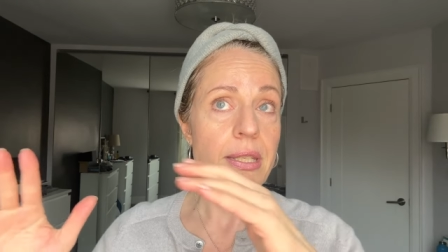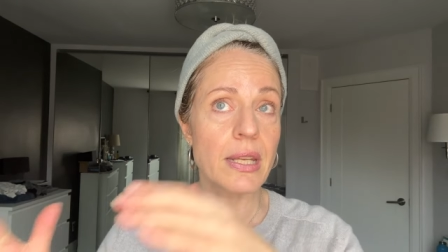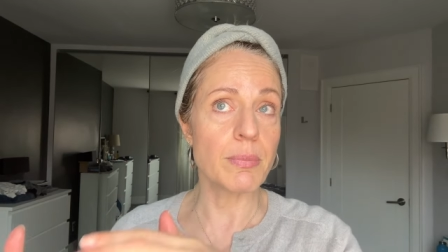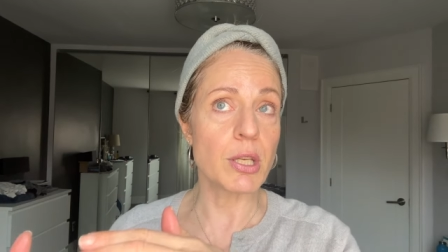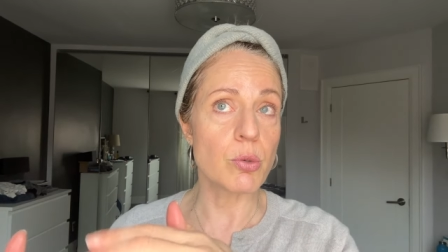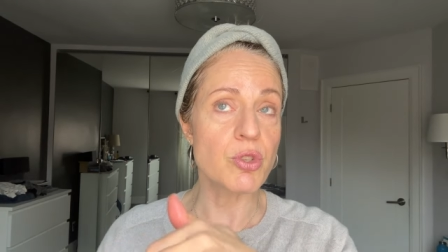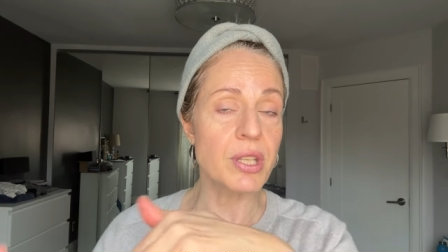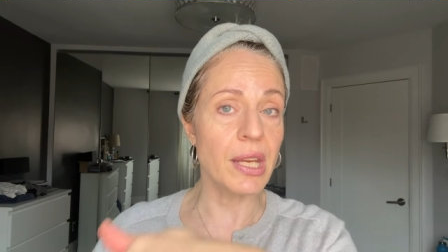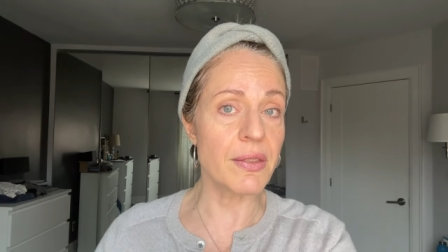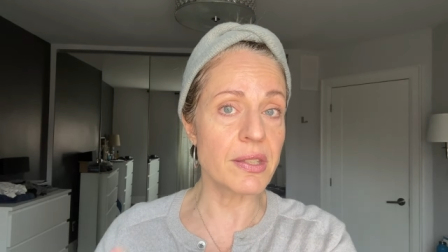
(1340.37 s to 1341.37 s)
can be used
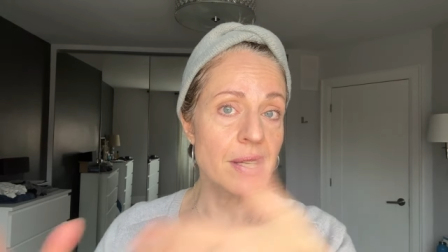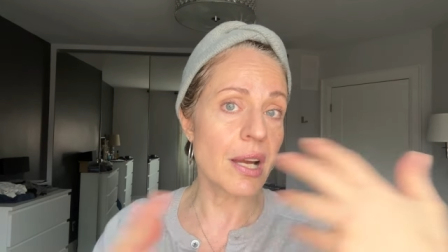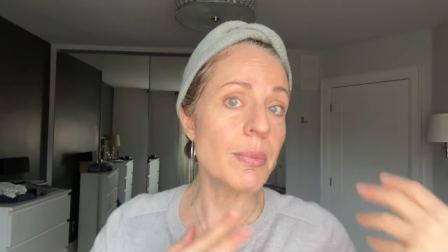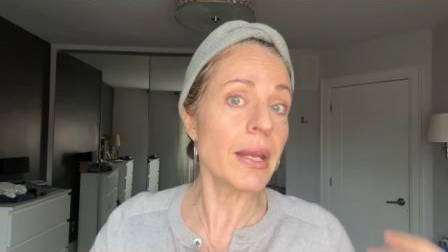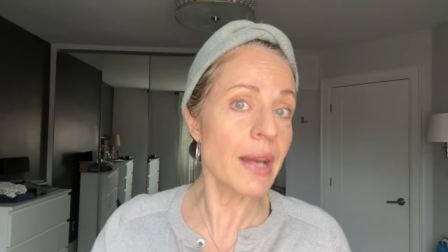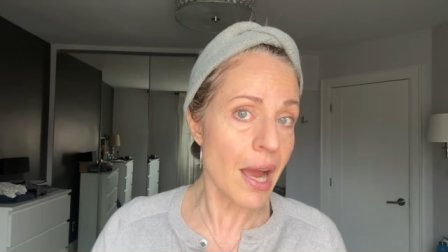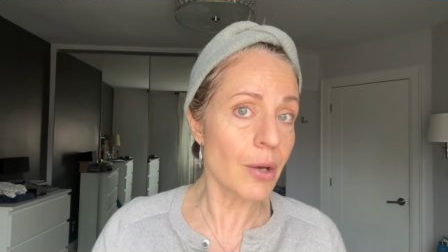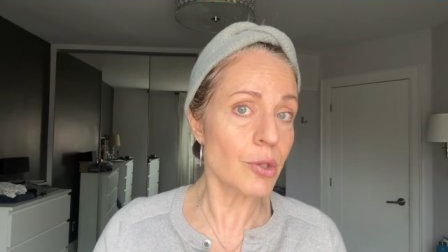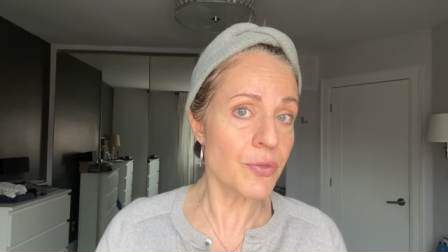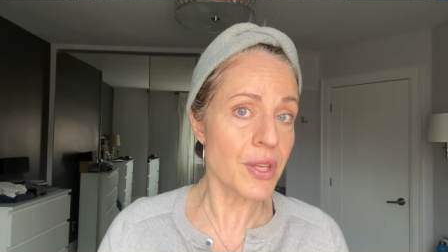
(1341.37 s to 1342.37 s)
in the tub and
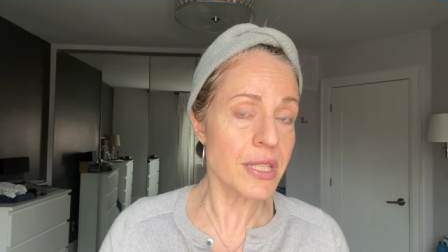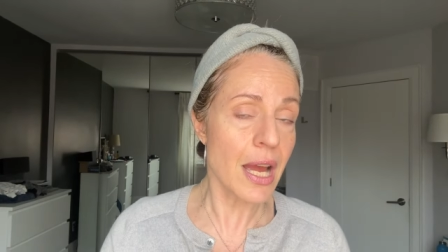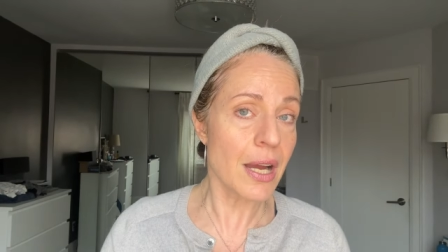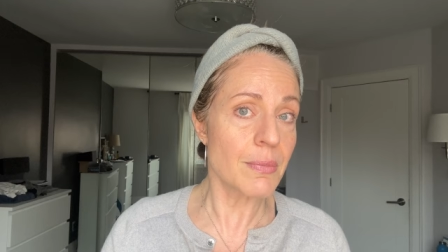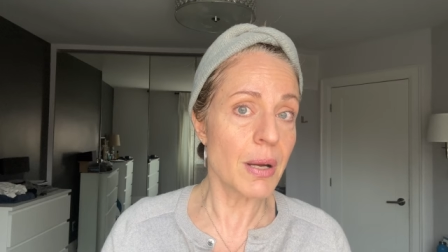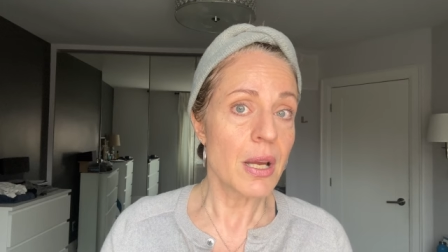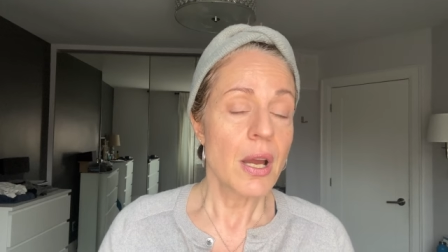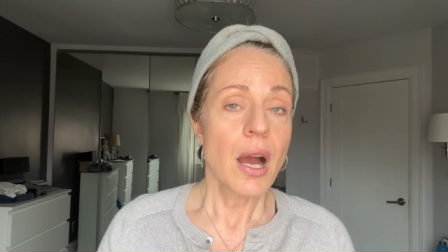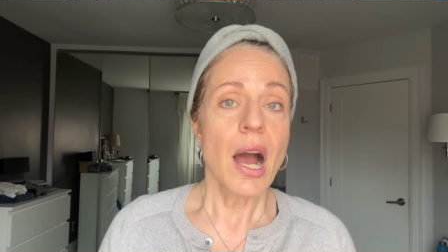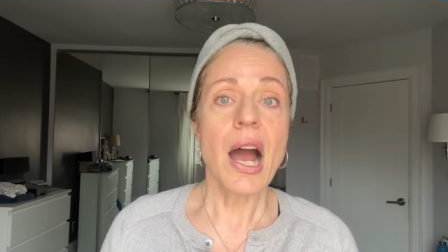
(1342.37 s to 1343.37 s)
out of the tub
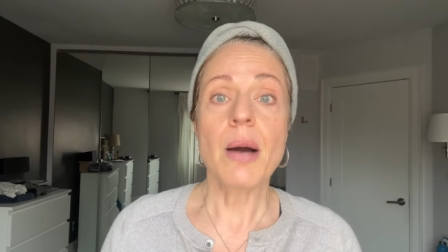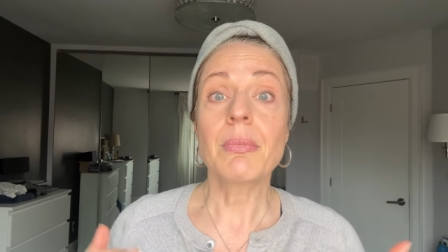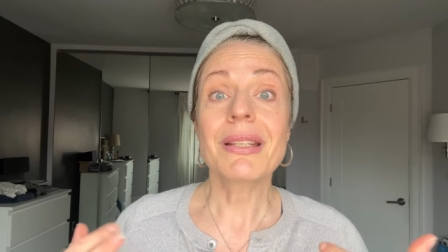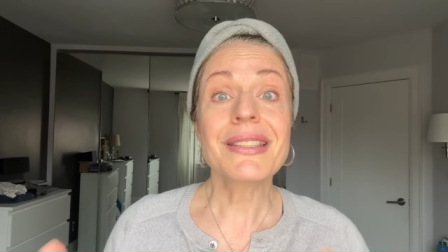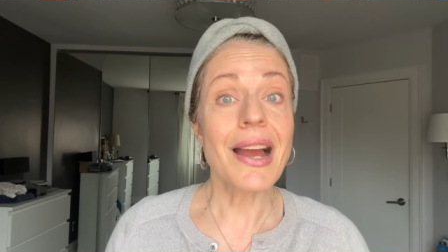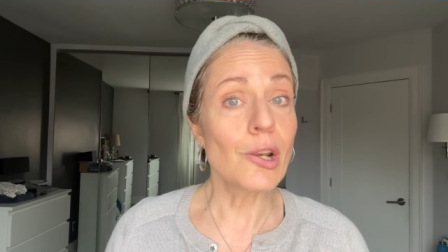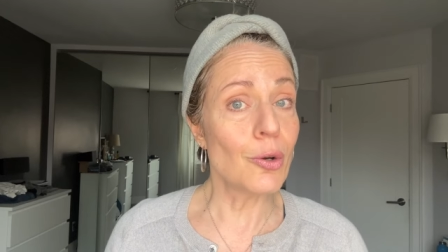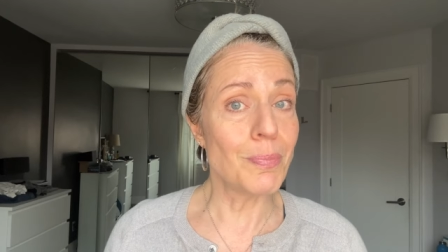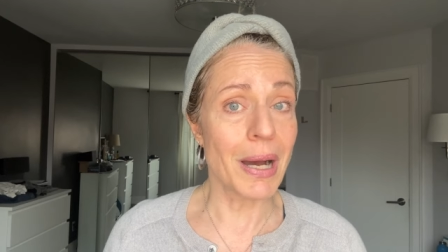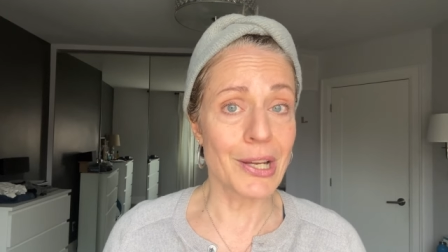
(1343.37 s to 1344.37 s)
um, tallow
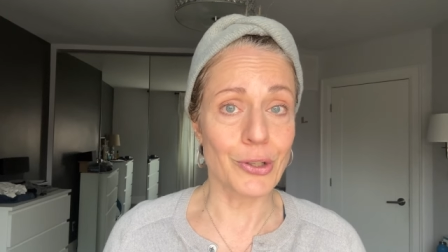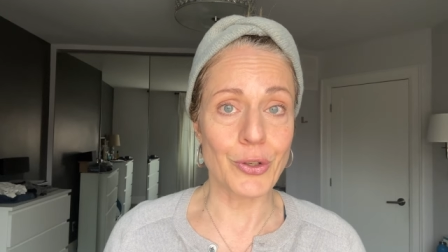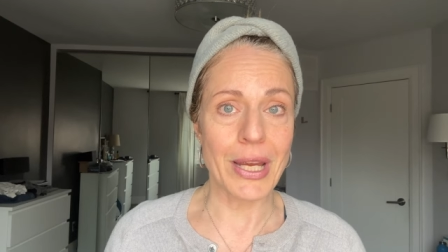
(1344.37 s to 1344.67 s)
butter.